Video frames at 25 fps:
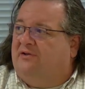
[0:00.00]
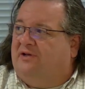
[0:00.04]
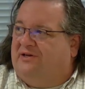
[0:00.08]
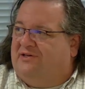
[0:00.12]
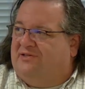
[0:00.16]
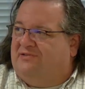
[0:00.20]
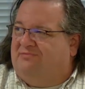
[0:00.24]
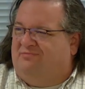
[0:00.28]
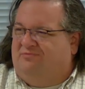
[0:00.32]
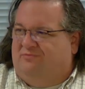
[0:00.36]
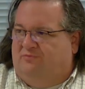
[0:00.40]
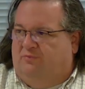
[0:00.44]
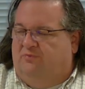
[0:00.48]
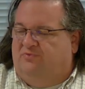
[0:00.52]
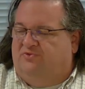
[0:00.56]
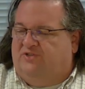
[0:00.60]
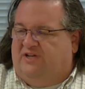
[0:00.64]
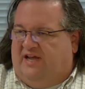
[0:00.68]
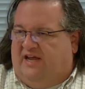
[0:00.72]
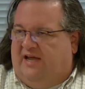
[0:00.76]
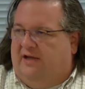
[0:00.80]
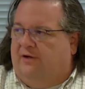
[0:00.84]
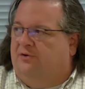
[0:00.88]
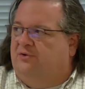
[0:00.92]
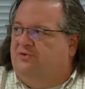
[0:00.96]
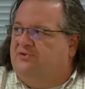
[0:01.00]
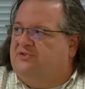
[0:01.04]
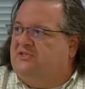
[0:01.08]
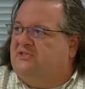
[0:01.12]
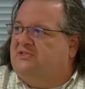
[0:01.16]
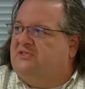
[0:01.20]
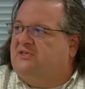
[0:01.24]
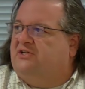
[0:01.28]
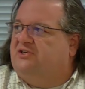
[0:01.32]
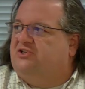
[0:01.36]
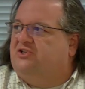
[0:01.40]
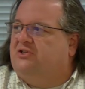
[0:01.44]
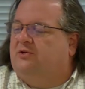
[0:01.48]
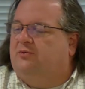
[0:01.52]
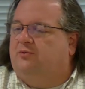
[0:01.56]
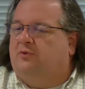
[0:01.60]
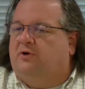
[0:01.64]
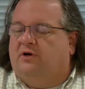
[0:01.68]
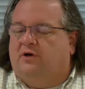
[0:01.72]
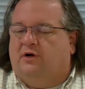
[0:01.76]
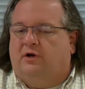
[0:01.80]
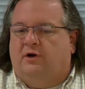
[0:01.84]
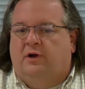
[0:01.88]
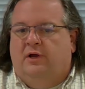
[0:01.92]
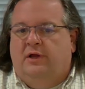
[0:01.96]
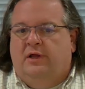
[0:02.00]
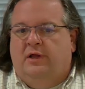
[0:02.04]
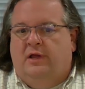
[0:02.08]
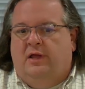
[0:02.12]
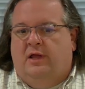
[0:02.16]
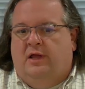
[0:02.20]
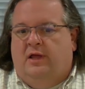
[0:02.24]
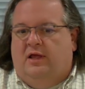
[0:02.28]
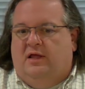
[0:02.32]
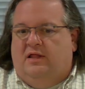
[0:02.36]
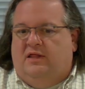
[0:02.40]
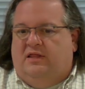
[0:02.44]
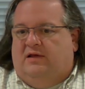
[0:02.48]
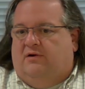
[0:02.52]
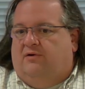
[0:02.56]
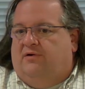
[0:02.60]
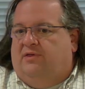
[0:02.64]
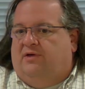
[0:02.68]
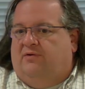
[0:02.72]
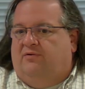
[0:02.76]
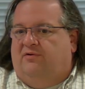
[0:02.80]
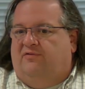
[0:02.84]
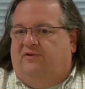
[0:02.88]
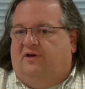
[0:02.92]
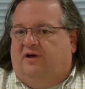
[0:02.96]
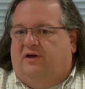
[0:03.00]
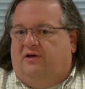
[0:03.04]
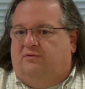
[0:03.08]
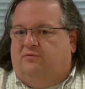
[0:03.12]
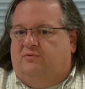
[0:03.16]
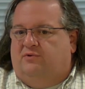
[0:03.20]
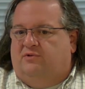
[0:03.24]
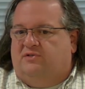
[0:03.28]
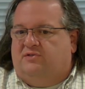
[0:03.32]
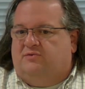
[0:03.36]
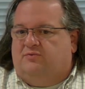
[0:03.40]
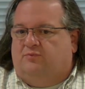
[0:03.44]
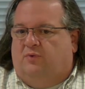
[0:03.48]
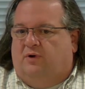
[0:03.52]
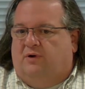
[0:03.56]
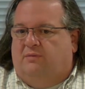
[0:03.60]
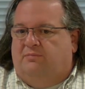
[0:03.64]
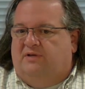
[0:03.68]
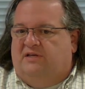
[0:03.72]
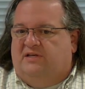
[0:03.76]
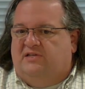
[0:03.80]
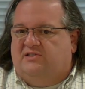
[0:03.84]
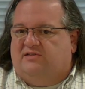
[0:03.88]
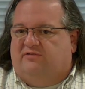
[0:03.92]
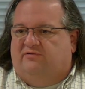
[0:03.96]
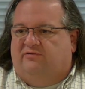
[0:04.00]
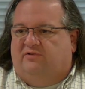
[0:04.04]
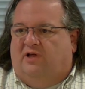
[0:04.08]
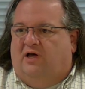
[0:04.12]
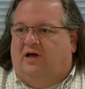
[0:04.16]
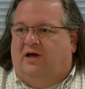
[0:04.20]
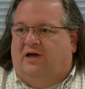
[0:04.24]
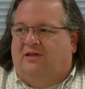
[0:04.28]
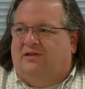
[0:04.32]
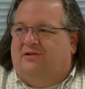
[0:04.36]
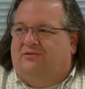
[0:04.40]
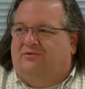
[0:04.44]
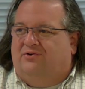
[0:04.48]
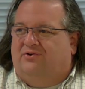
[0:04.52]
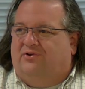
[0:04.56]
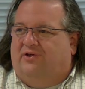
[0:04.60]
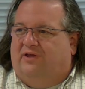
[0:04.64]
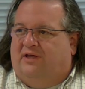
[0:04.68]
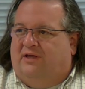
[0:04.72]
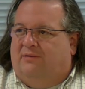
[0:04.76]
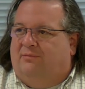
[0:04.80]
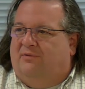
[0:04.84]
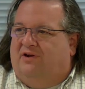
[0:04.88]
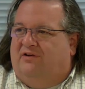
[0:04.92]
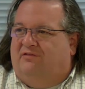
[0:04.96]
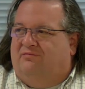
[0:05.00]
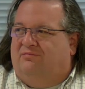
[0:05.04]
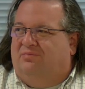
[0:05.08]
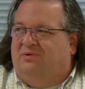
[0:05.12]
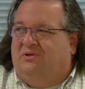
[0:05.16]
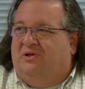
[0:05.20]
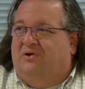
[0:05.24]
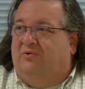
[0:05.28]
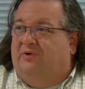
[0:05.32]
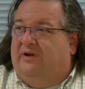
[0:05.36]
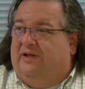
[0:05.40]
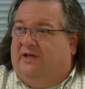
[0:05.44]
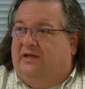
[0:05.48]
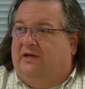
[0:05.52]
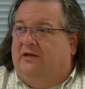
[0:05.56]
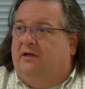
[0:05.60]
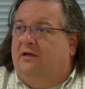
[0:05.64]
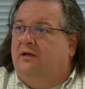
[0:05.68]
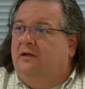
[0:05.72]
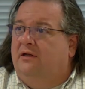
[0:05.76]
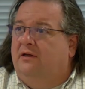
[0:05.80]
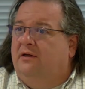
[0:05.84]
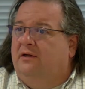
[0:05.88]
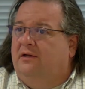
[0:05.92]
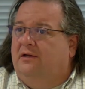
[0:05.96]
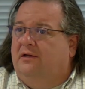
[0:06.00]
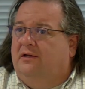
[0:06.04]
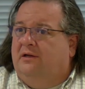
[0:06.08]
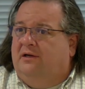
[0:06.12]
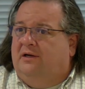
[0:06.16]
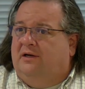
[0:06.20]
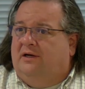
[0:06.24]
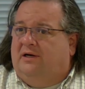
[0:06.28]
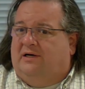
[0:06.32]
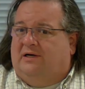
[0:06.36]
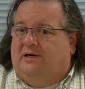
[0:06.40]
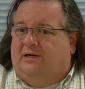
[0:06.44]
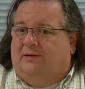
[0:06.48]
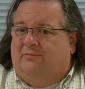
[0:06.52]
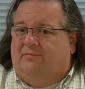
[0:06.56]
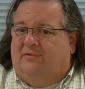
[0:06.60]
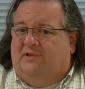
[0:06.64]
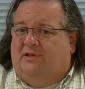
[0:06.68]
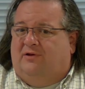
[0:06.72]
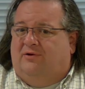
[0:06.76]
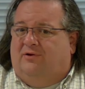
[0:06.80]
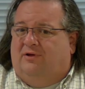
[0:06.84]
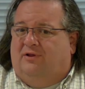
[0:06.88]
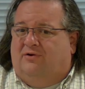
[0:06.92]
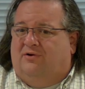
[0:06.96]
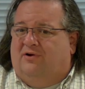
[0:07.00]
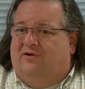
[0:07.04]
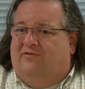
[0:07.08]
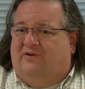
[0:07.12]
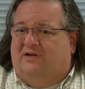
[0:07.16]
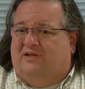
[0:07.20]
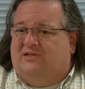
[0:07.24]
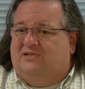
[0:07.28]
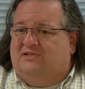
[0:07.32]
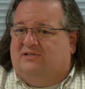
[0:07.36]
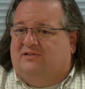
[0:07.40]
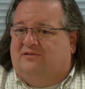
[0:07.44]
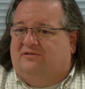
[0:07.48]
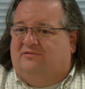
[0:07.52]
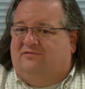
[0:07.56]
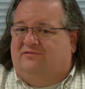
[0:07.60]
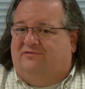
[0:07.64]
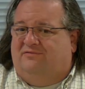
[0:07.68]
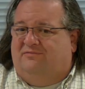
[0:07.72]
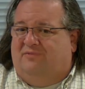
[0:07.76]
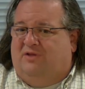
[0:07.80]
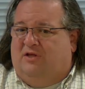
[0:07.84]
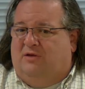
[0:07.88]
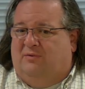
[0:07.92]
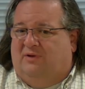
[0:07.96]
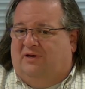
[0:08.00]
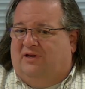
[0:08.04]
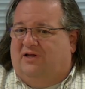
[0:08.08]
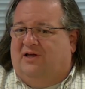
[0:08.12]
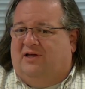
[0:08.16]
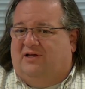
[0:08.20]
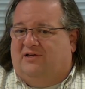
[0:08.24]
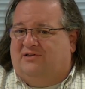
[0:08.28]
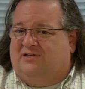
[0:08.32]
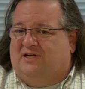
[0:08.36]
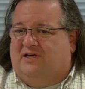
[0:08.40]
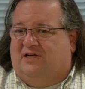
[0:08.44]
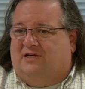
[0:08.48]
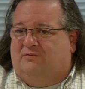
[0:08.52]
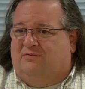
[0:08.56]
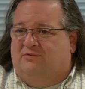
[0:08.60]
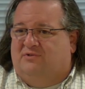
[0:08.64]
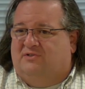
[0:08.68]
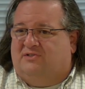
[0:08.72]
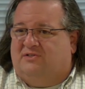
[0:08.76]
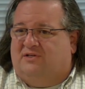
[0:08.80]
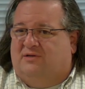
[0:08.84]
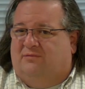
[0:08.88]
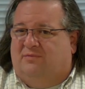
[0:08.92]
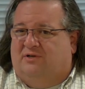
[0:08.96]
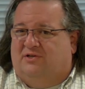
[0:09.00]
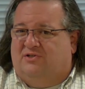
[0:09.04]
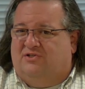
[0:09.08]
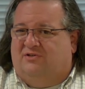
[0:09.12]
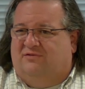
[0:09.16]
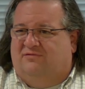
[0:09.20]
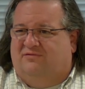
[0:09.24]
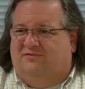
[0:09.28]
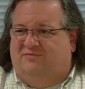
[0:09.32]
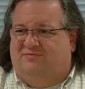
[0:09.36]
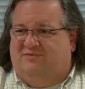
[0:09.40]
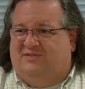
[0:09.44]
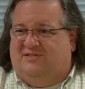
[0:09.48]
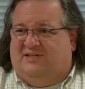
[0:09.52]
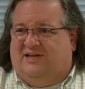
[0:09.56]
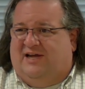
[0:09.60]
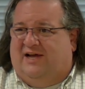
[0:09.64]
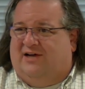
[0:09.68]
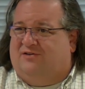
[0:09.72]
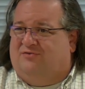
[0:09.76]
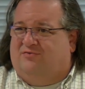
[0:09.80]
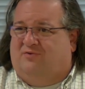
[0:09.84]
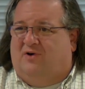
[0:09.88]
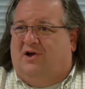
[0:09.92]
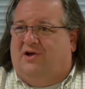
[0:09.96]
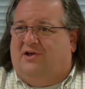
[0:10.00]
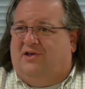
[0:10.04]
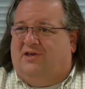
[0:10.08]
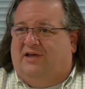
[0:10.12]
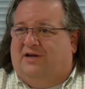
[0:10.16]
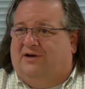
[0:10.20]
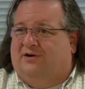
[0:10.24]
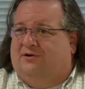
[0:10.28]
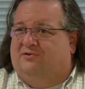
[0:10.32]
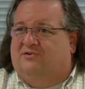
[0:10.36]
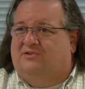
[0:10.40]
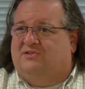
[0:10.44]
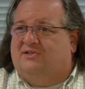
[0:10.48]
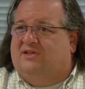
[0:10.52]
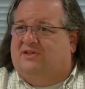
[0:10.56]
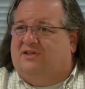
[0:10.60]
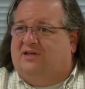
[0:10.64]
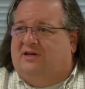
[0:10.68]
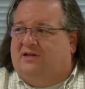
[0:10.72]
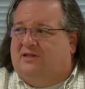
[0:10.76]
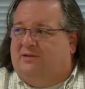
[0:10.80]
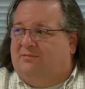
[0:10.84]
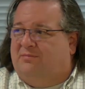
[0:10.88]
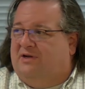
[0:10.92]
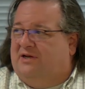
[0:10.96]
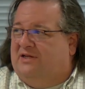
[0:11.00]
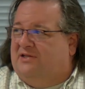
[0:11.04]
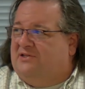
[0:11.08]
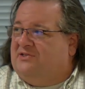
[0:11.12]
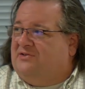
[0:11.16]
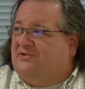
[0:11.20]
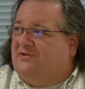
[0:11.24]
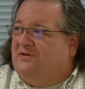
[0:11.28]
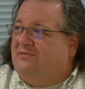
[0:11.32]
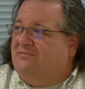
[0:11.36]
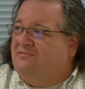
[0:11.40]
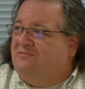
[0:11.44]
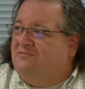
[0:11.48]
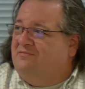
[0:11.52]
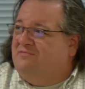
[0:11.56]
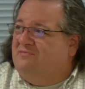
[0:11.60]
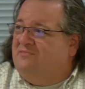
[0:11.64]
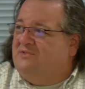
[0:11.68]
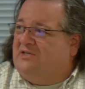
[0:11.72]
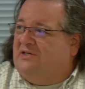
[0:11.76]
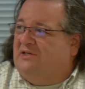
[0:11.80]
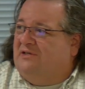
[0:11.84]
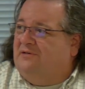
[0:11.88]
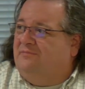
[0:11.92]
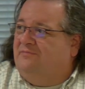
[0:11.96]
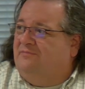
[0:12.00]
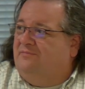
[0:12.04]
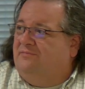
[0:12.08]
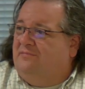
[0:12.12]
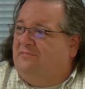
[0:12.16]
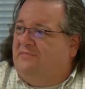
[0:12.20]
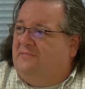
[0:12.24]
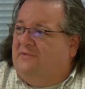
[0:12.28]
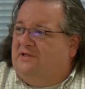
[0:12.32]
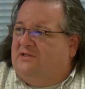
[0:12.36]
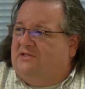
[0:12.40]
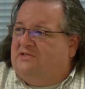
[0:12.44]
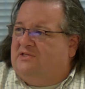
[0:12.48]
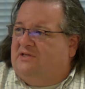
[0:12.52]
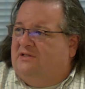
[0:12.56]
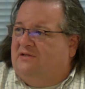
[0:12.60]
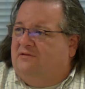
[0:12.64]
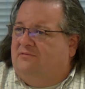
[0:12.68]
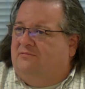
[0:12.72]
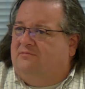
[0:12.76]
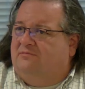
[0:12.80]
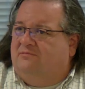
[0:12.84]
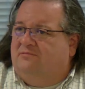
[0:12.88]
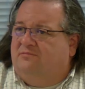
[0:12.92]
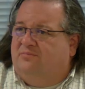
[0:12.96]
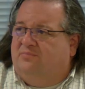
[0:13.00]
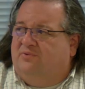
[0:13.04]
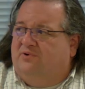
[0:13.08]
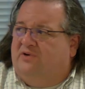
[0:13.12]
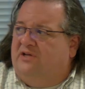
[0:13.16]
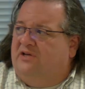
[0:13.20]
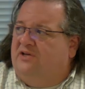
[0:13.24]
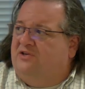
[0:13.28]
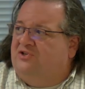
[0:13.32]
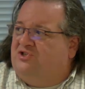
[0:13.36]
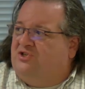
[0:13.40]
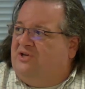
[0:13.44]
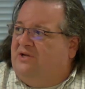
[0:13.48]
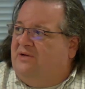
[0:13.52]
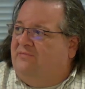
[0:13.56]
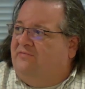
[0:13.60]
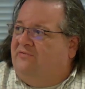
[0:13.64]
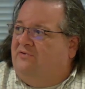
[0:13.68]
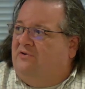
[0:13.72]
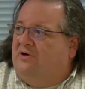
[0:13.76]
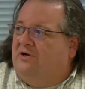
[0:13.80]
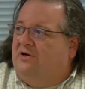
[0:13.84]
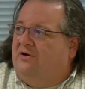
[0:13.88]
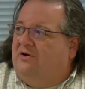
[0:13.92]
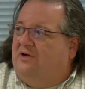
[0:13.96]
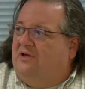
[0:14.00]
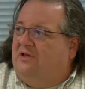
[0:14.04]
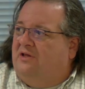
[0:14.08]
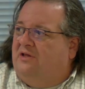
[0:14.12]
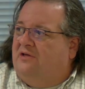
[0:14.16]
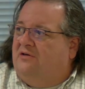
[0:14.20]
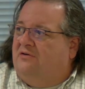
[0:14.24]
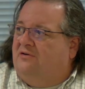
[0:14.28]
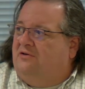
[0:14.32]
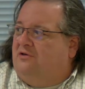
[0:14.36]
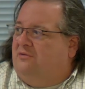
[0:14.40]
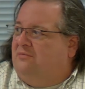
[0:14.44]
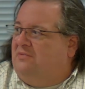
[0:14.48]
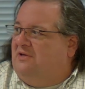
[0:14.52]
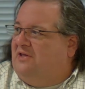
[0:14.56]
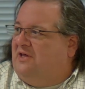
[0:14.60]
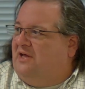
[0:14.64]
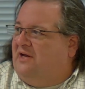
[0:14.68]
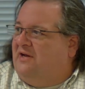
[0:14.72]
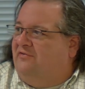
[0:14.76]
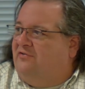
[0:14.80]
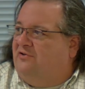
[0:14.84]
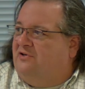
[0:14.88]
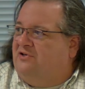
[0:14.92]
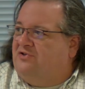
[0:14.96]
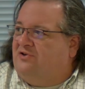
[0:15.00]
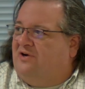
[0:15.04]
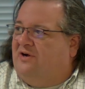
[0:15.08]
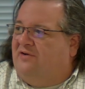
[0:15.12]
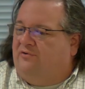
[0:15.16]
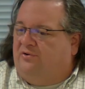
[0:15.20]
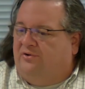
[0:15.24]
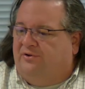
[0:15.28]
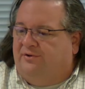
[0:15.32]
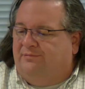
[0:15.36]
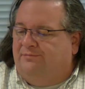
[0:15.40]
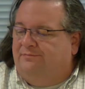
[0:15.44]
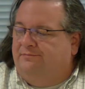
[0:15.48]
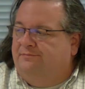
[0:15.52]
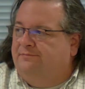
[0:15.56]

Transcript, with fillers: A lot of tangles and such in the water. The only thing we found was one piece of line that looked like it might have blown in. Um, the only other evidence of human contact was a bunch of stacked rock cairns at the end of the peninsula. So it's in pretty good shape for an area that could be that heavily traveled.